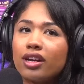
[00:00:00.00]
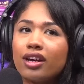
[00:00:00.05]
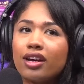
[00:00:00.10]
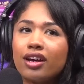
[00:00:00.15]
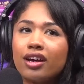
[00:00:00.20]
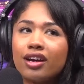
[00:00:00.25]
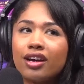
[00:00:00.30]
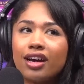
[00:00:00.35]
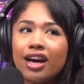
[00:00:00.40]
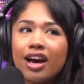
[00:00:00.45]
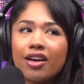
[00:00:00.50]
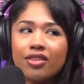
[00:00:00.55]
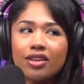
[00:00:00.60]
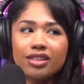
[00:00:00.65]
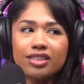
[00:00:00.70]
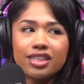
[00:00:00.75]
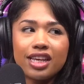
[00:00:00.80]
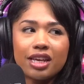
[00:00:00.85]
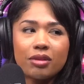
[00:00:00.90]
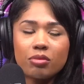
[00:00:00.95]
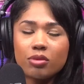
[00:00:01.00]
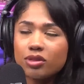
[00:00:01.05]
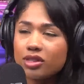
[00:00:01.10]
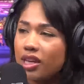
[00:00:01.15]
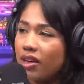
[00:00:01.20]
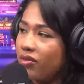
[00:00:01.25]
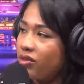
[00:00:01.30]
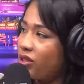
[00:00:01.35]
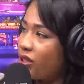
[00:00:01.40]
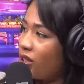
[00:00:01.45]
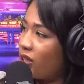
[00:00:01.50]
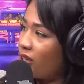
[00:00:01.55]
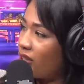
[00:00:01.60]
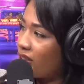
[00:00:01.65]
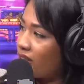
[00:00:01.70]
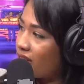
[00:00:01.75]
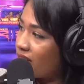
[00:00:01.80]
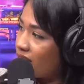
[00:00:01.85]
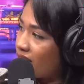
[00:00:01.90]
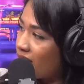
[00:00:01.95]
a how the tables have
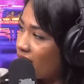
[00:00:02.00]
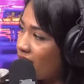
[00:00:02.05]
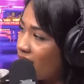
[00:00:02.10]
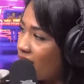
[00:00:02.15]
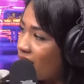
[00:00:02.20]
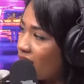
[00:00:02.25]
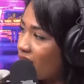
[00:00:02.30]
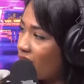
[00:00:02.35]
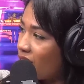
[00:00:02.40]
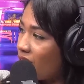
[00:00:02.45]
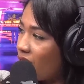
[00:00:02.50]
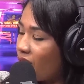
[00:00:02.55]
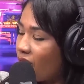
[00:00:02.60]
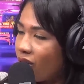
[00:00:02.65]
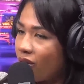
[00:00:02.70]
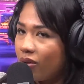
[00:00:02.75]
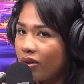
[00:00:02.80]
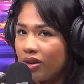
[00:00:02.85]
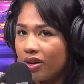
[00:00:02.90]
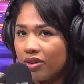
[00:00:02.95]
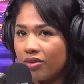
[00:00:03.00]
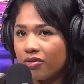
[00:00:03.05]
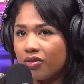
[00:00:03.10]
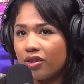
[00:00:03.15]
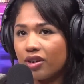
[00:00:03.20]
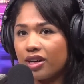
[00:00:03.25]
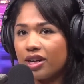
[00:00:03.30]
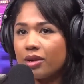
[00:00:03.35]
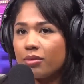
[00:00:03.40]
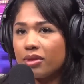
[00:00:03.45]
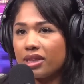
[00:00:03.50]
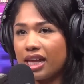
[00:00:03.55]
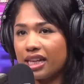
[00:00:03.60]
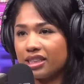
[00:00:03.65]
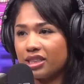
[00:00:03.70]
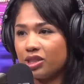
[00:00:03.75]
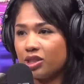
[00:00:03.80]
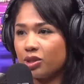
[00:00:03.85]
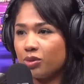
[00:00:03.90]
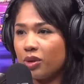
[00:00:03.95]
turned you yeah. know uh, for him in that
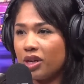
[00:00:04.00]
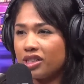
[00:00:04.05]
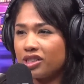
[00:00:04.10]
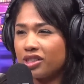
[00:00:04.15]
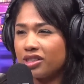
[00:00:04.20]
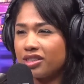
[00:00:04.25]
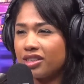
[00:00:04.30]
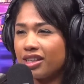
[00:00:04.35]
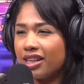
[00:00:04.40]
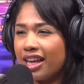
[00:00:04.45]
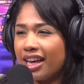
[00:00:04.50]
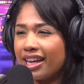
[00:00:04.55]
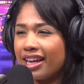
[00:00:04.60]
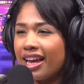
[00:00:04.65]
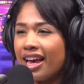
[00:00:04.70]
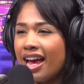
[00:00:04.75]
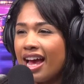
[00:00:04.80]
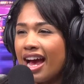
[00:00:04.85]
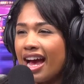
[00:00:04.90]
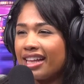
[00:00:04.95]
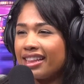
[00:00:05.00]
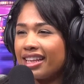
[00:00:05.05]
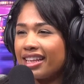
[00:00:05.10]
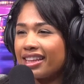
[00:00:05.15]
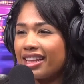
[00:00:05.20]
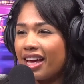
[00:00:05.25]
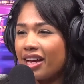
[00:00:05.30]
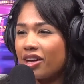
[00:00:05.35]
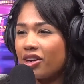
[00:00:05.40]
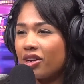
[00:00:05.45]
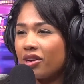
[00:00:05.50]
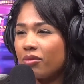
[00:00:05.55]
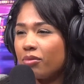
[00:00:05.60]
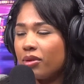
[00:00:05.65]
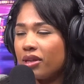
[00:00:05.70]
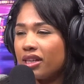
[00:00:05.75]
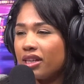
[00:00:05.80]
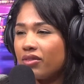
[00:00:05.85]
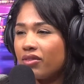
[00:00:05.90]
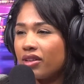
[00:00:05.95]
situation to like i think that could have
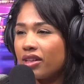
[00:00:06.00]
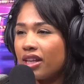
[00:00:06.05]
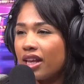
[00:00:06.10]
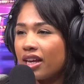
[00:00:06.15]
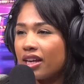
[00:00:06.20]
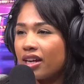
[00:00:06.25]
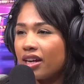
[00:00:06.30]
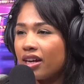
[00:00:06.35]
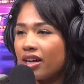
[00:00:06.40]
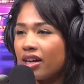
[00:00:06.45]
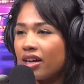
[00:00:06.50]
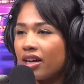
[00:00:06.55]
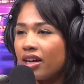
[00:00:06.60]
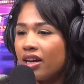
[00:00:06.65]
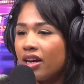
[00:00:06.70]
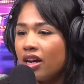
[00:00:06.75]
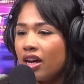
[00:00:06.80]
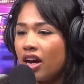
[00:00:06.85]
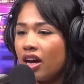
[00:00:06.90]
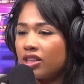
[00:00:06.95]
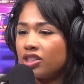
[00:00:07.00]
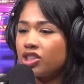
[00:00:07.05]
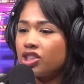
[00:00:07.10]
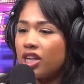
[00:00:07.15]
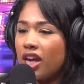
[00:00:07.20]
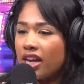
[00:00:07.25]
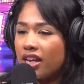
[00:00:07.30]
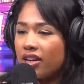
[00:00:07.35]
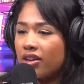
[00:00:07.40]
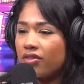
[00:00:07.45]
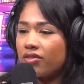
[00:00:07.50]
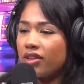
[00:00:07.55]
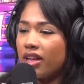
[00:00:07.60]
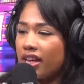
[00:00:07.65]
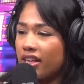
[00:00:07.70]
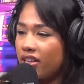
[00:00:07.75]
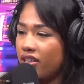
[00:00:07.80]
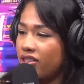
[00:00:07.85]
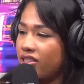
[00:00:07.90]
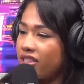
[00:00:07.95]
been even like a a check of
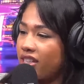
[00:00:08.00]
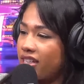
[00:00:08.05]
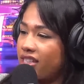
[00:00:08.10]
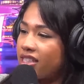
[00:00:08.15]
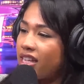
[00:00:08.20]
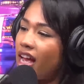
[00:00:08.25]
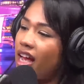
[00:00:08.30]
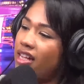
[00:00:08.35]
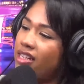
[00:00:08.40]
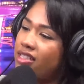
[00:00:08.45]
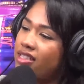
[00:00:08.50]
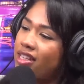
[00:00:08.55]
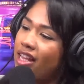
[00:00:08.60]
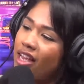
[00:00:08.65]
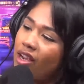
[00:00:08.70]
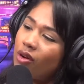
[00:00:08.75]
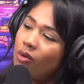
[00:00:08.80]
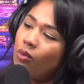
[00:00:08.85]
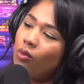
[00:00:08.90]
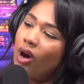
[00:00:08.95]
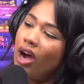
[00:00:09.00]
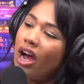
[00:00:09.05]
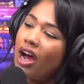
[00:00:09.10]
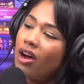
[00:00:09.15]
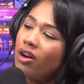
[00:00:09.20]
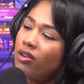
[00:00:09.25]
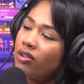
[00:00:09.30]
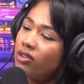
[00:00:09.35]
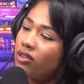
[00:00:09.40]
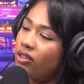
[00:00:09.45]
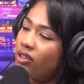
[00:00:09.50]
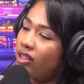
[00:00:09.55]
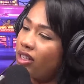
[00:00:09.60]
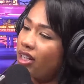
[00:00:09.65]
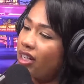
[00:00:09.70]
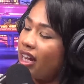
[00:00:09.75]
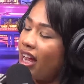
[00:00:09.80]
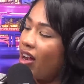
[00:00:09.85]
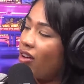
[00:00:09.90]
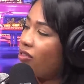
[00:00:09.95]
like your success like wow look
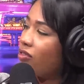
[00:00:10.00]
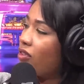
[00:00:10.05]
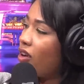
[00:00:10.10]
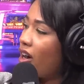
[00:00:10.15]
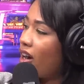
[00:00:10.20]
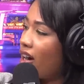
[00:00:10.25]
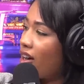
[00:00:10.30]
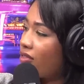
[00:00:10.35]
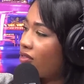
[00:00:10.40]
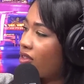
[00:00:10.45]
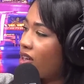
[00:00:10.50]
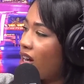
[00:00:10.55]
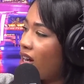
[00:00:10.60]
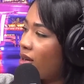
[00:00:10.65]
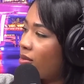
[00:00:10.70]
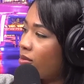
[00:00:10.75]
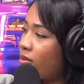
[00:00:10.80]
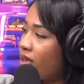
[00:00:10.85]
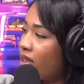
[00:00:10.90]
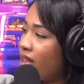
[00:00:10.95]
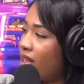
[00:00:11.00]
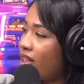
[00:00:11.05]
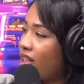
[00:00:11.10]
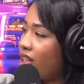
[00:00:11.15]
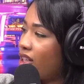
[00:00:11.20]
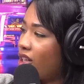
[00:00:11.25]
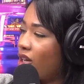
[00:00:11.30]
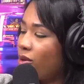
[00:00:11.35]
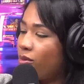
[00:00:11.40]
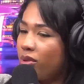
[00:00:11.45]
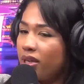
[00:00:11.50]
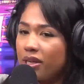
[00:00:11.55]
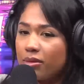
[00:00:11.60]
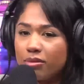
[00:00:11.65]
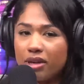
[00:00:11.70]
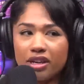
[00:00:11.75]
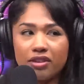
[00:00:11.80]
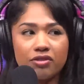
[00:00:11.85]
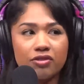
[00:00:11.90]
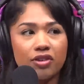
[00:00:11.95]
at how far i've come yep. you know being
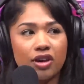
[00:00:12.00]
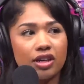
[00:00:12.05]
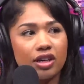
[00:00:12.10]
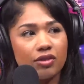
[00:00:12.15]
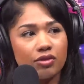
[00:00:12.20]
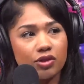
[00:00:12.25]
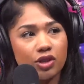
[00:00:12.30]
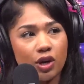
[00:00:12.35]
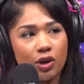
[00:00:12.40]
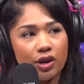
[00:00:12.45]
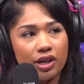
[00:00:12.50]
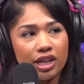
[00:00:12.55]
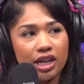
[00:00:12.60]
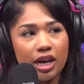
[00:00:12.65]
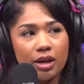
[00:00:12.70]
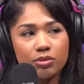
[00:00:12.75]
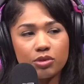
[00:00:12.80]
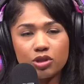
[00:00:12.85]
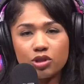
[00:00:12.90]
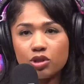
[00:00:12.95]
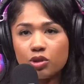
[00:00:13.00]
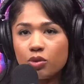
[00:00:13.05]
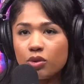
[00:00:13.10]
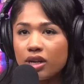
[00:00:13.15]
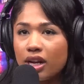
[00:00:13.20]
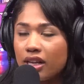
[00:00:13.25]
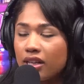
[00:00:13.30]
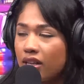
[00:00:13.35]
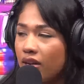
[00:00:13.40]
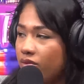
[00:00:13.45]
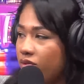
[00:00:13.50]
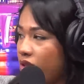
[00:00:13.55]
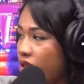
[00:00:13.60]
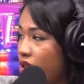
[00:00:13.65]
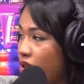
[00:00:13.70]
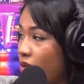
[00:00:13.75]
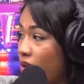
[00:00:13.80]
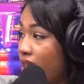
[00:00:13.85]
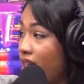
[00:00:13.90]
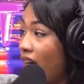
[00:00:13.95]
made fun of growing up to do what i love to
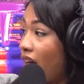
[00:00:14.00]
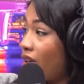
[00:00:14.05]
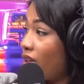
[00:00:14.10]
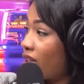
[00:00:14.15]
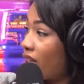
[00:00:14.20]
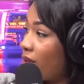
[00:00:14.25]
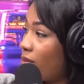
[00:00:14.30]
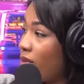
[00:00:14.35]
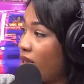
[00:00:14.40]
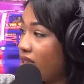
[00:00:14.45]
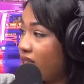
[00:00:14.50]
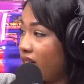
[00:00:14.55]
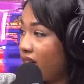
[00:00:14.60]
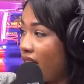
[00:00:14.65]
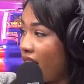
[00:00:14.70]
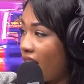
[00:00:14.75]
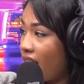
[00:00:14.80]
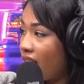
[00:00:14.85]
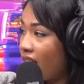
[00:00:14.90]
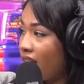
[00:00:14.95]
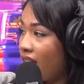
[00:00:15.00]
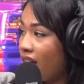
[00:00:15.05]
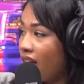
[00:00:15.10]
do and now look at me today